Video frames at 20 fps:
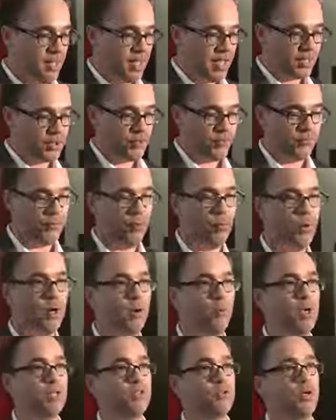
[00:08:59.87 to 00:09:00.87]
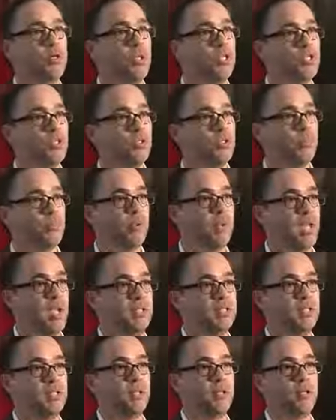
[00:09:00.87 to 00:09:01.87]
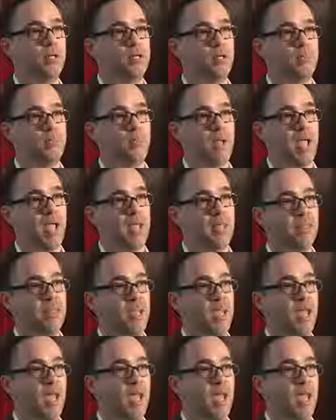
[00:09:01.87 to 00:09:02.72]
lecture for where it was traditionally placed in the learning path,